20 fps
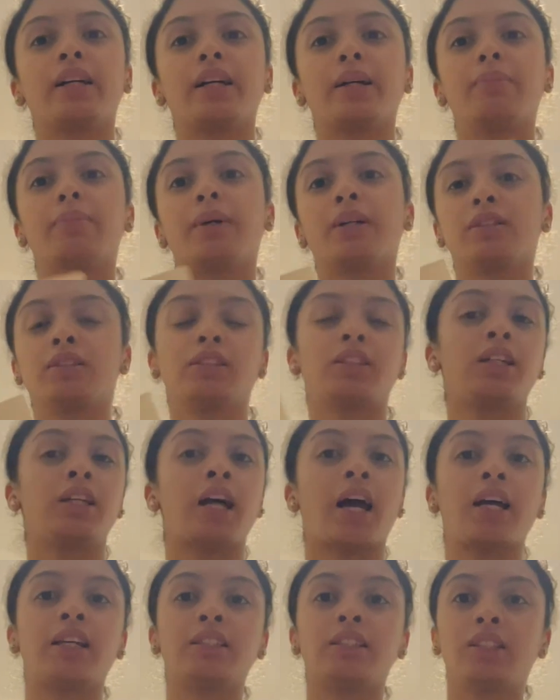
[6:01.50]
a
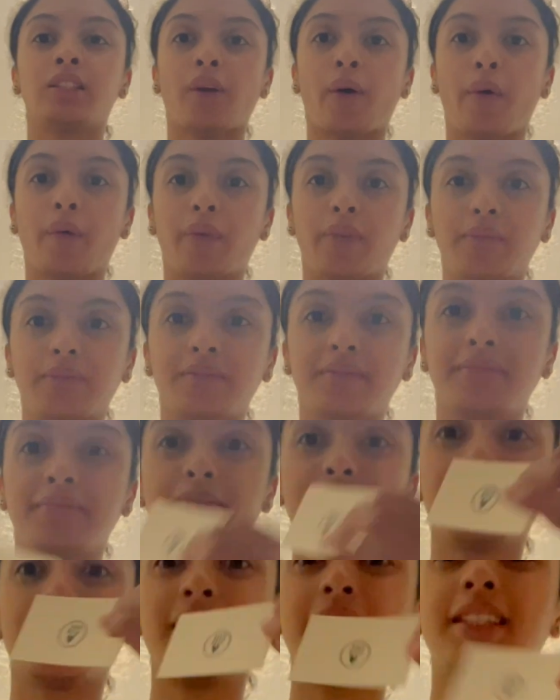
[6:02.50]
personalized note
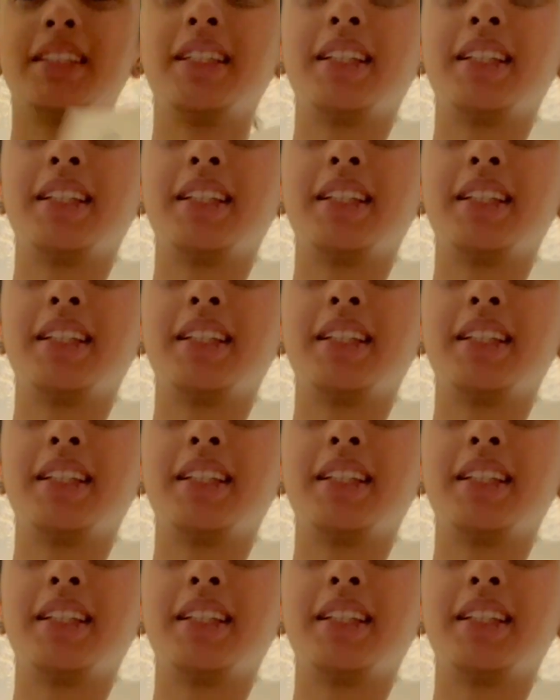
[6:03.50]
to